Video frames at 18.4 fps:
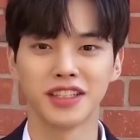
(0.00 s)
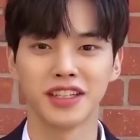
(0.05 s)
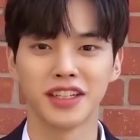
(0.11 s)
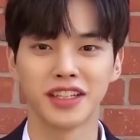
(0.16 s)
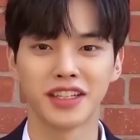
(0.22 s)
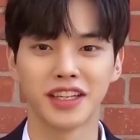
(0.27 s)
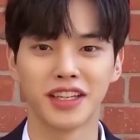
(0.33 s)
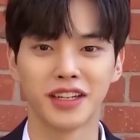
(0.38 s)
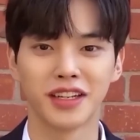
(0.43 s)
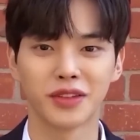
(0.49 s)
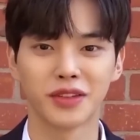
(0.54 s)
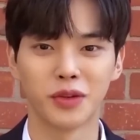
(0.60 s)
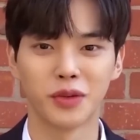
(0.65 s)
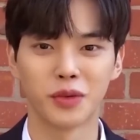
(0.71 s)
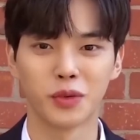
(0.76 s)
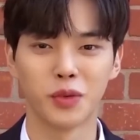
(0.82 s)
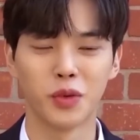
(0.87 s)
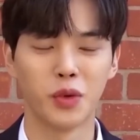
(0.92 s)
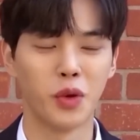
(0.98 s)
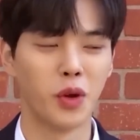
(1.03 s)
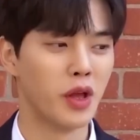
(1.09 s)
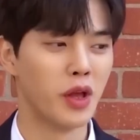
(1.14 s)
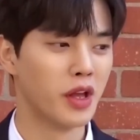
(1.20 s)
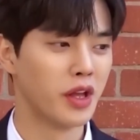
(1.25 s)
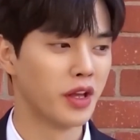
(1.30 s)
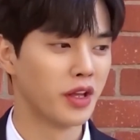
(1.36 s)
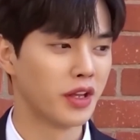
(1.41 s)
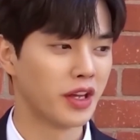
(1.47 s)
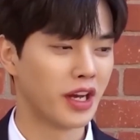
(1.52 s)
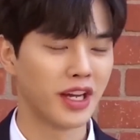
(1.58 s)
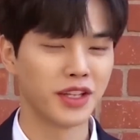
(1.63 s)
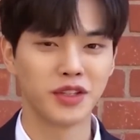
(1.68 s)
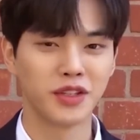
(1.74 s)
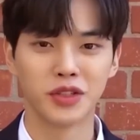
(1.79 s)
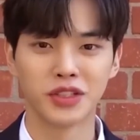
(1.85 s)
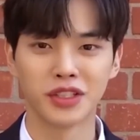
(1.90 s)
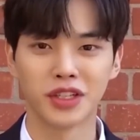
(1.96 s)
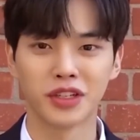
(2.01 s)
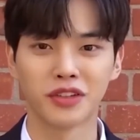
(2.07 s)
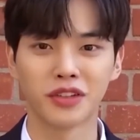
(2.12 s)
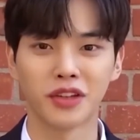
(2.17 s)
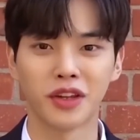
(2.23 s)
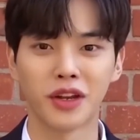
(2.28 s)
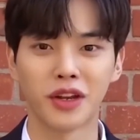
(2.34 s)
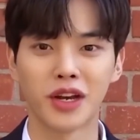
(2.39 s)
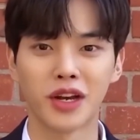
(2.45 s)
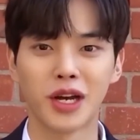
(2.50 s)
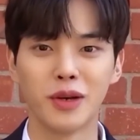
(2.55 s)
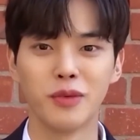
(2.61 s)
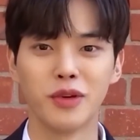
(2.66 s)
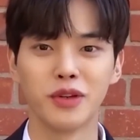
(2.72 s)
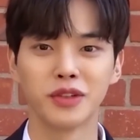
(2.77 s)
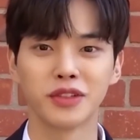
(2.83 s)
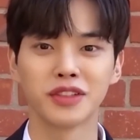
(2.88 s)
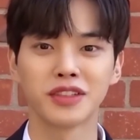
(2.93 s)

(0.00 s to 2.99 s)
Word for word: seen laughing and sharing affectionate glances.